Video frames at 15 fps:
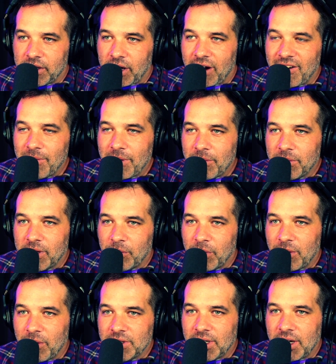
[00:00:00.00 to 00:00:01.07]
I remember like when I
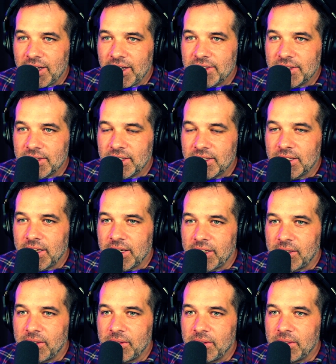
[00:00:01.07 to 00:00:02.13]
was in Iceland,
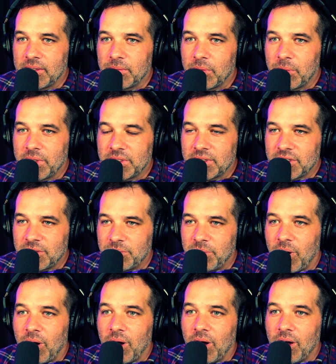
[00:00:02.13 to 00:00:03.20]
like we went to this
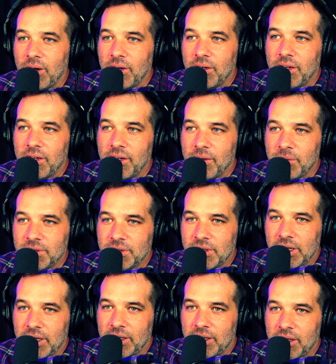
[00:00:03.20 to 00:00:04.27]
bar, and it was
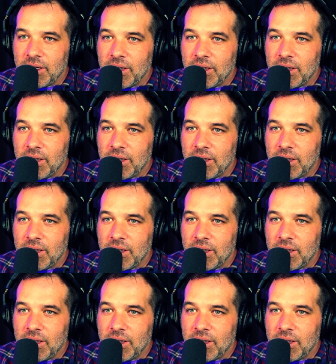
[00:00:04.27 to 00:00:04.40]
like,